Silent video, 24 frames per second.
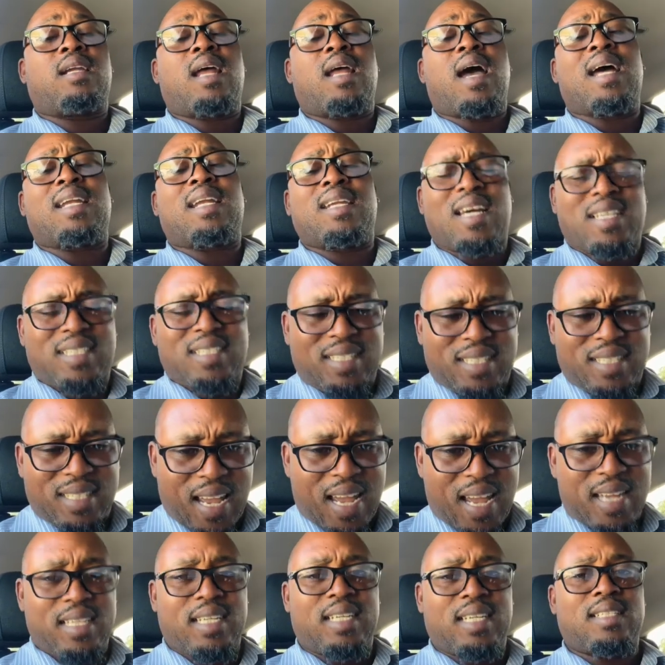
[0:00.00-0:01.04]

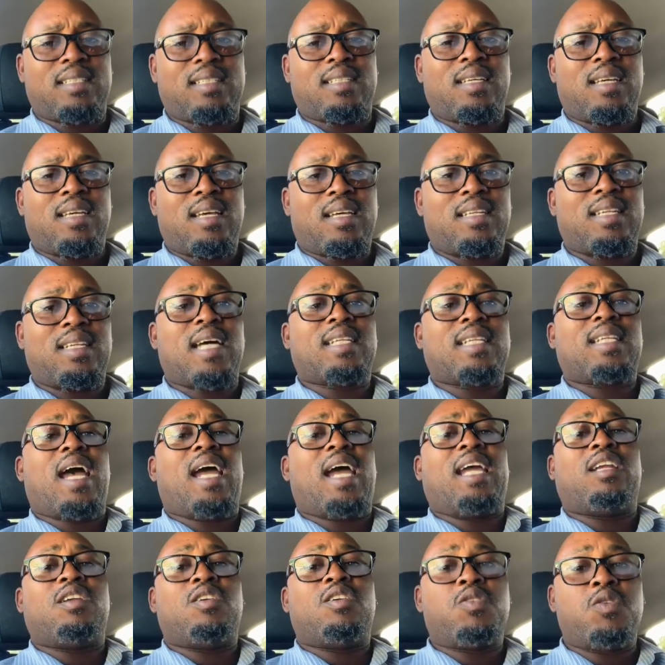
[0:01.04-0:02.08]
understanding that I
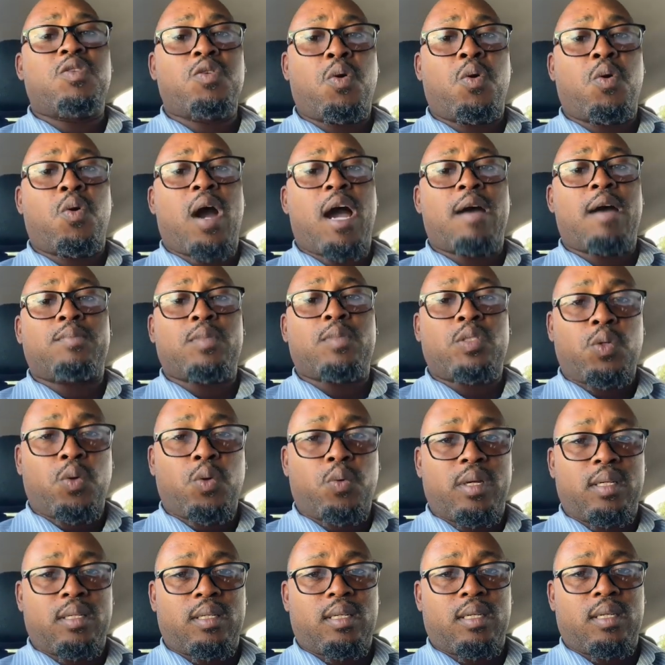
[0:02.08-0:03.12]
know I'm
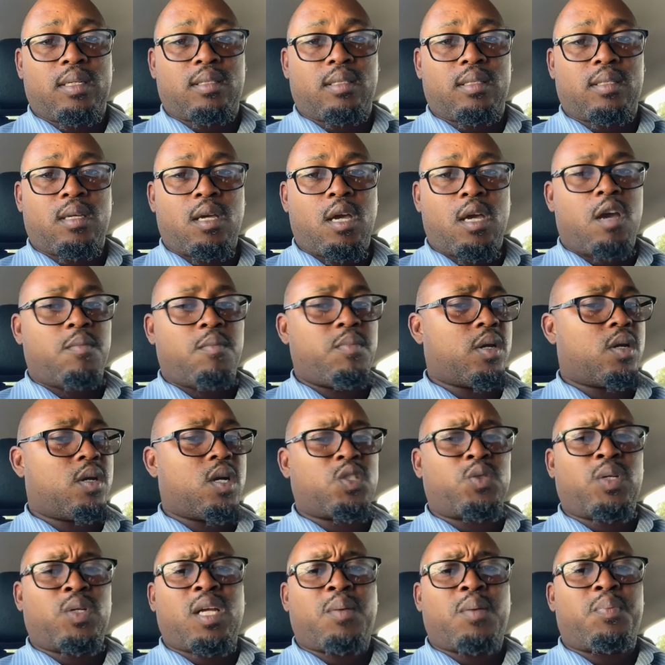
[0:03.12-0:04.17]
doing this.
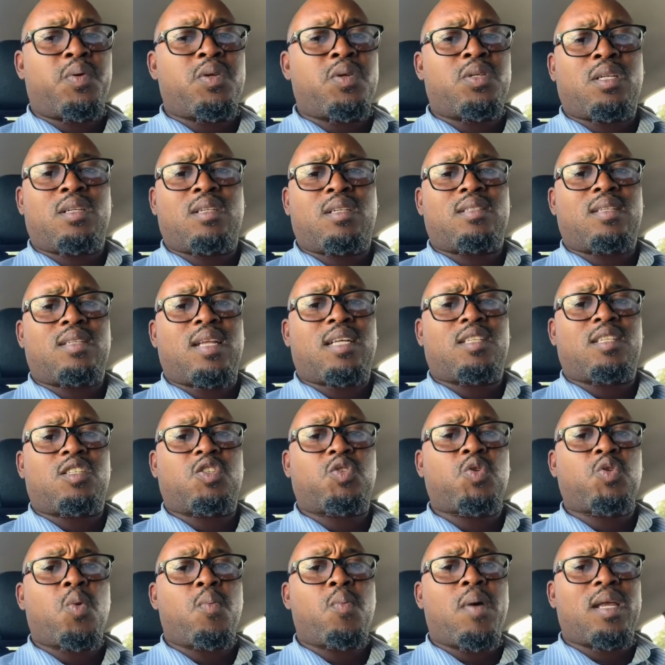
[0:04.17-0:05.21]
Because when a person is not
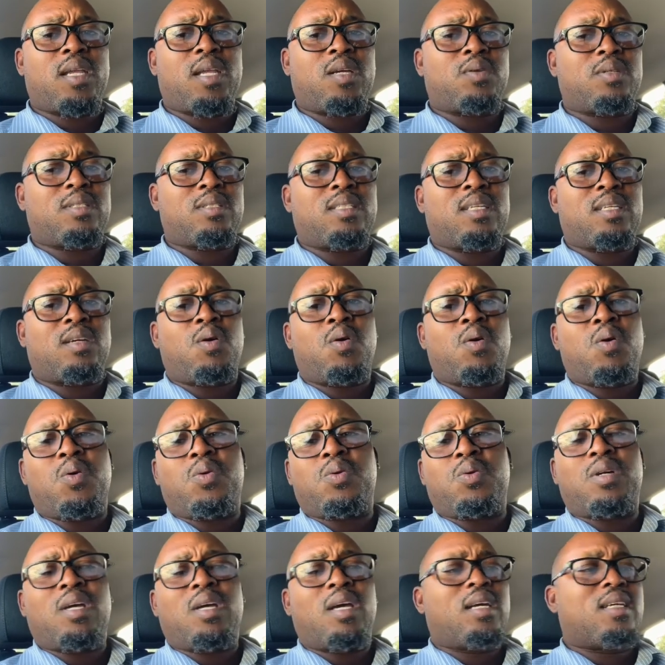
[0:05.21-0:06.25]
sober, they could say,
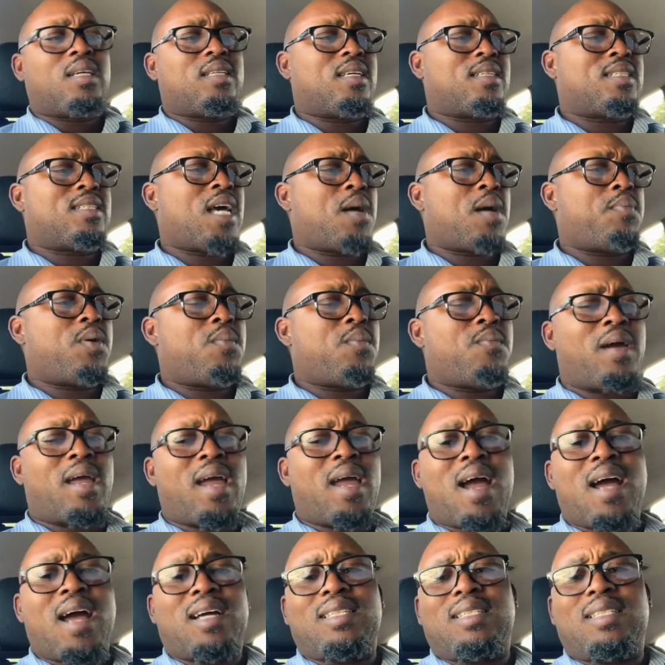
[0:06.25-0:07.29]
oh, this happened by
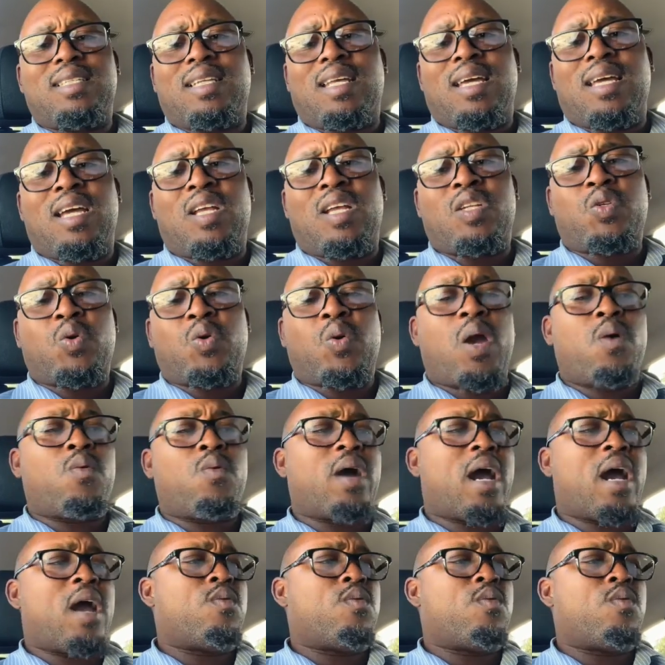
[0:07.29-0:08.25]
accident, or I